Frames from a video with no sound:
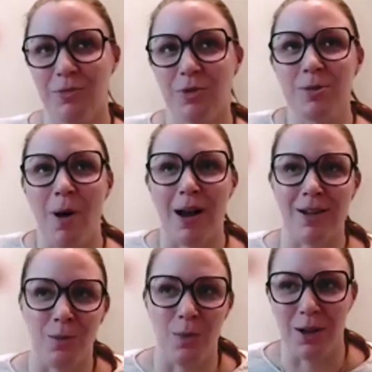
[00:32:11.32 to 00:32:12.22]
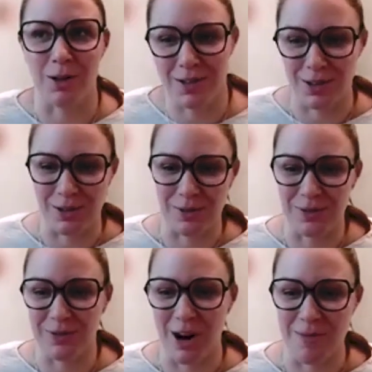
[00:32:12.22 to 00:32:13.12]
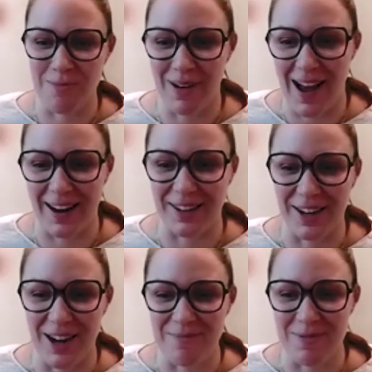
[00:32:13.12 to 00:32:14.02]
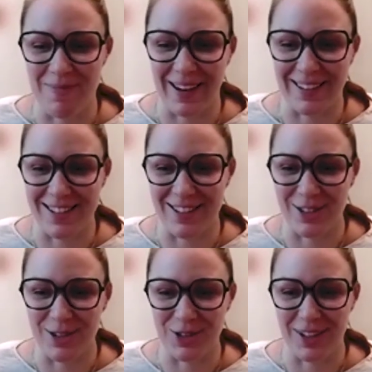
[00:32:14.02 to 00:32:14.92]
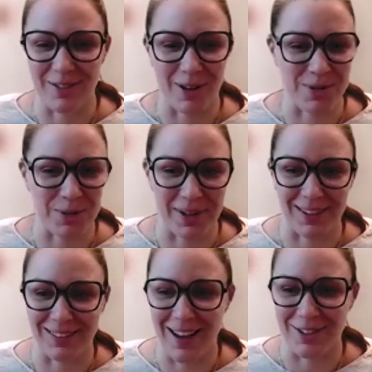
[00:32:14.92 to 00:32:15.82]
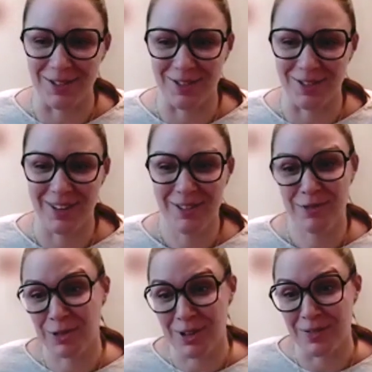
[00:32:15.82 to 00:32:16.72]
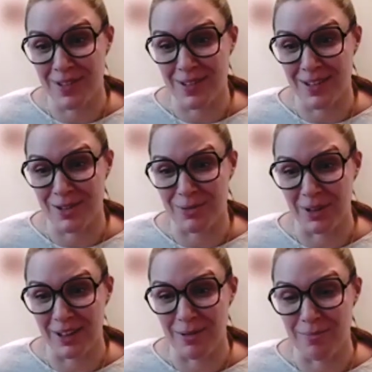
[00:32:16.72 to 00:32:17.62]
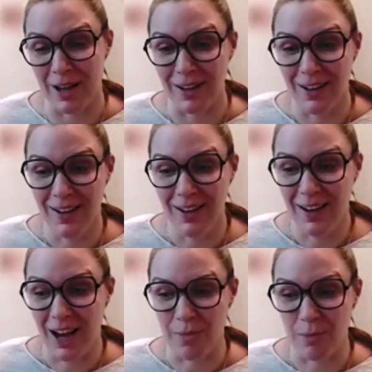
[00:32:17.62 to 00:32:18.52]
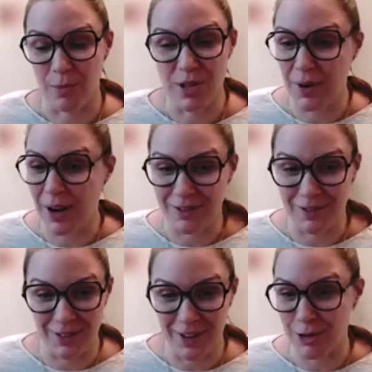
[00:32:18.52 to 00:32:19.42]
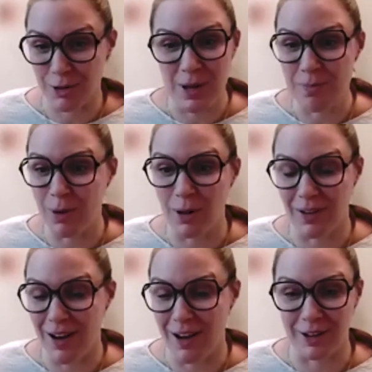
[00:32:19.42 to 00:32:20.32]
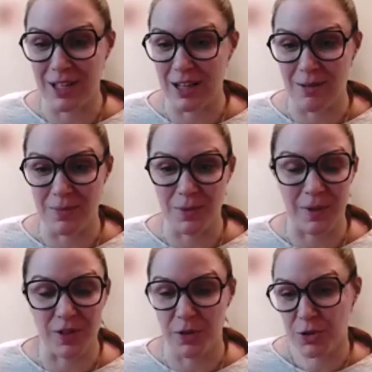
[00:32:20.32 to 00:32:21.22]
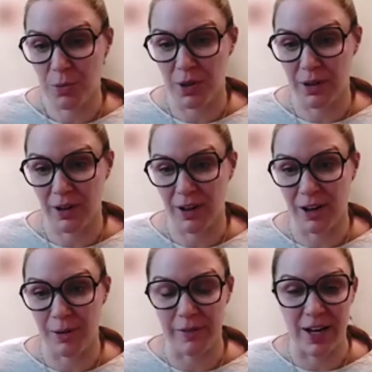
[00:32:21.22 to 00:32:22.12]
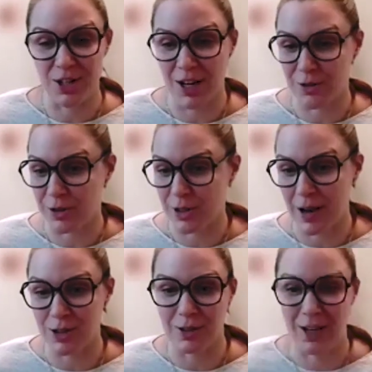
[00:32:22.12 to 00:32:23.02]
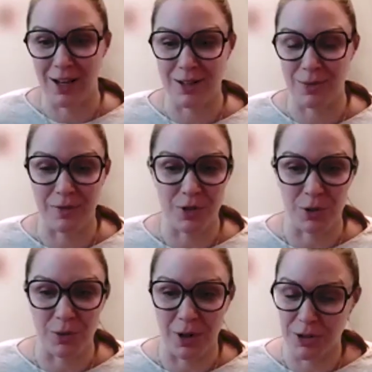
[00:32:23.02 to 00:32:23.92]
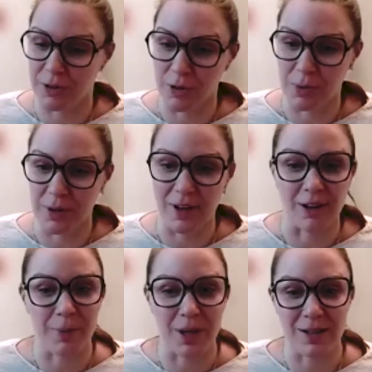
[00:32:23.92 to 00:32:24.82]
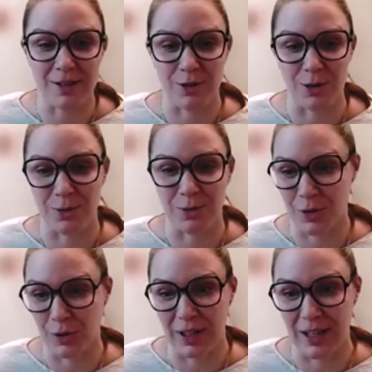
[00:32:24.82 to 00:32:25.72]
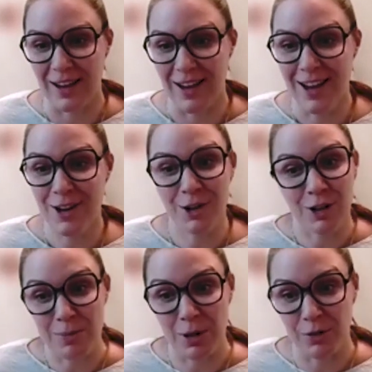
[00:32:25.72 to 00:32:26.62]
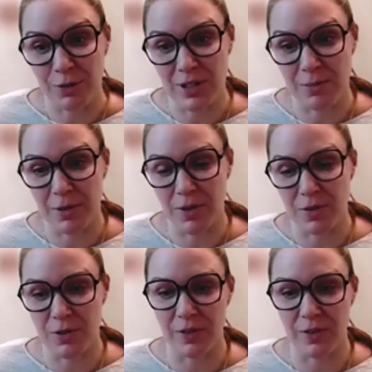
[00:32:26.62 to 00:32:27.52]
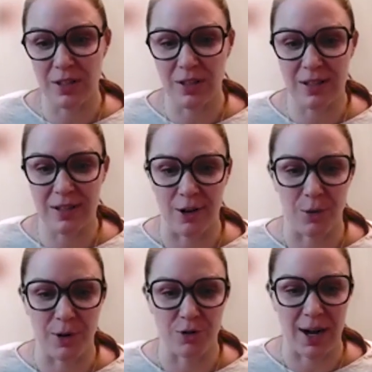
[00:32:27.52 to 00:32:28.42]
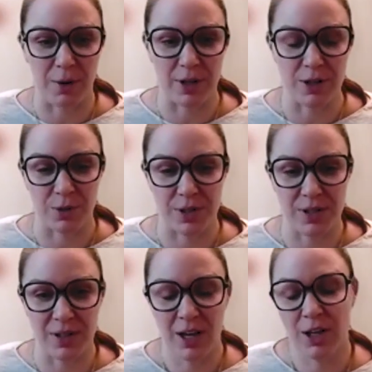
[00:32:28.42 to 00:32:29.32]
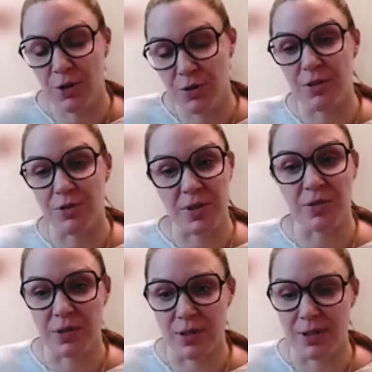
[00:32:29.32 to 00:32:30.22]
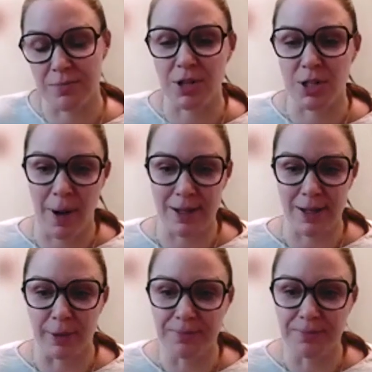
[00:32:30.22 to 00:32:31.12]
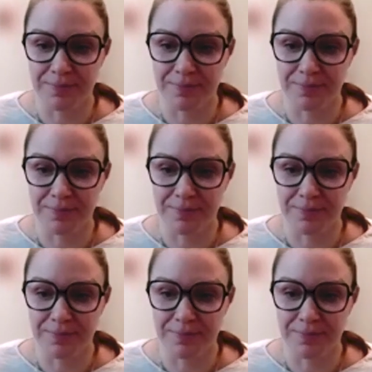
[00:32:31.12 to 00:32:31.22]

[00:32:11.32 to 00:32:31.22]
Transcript: responded well to from higher up in my institution if I'm doing a lot of free visits, really. But oh, um, we do have other people on our teams. We have social worker, we have an educational specialist, we have two auditory verbal therapists who certainly could bill for some of those services. So we try to resource use those resources as much as possible.